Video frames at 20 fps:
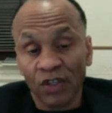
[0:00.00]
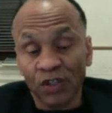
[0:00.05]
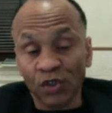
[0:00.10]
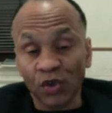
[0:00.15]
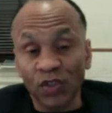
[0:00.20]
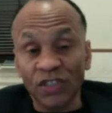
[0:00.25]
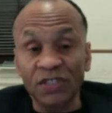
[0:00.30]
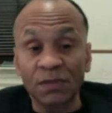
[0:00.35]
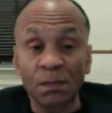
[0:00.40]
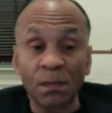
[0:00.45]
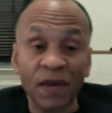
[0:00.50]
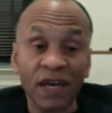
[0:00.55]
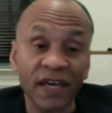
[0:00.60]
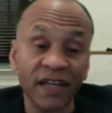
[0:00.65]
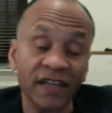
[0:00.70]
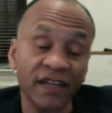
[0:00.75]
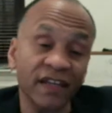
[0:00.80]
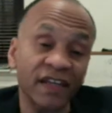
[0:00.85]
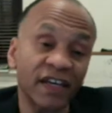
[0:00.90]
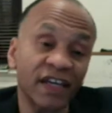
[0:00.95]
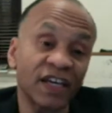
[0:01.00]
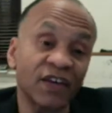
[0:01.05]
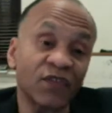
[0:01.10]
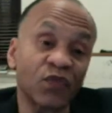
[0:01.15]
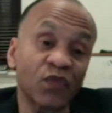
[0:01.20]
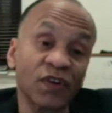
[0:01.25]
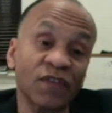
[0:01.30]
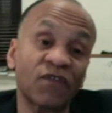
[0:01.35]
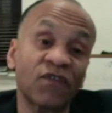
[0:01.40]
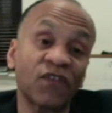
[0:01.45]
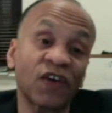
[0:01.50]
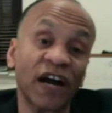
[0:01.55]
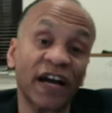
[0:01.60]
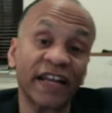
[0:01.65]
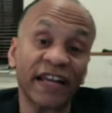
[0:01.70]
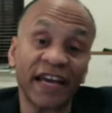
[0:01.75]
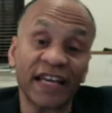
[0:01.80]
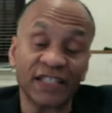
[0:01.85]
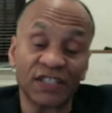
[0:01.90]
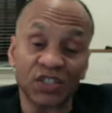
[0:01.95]
So as men, if we're
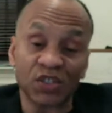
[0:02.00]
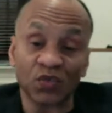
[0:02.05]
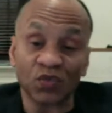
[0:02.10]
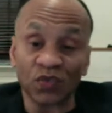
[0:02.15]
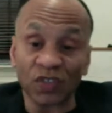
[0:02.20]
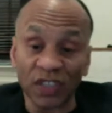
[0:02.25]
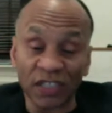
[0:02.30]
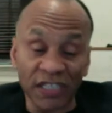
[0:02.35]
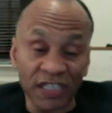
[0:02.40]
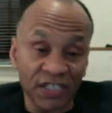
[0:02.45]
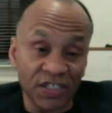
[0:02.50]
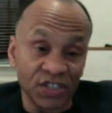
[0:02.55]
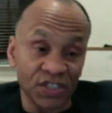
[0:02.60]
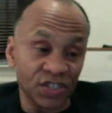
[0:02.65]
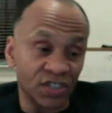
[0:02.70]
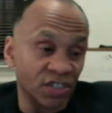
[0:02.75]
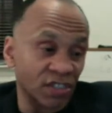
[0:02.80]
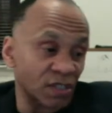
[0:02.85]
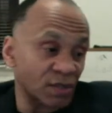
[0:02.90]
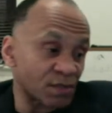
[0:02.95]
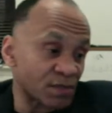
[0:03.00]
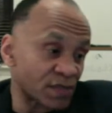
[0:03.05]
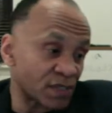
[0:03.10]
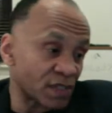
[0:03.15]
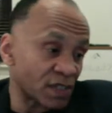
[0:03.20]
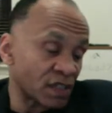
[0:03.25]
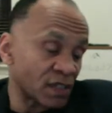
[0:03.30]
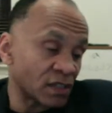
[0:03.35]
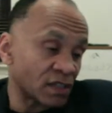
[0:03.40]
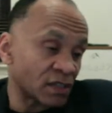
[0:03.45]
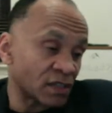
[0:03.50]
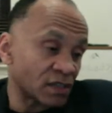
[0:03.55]
financing relationships,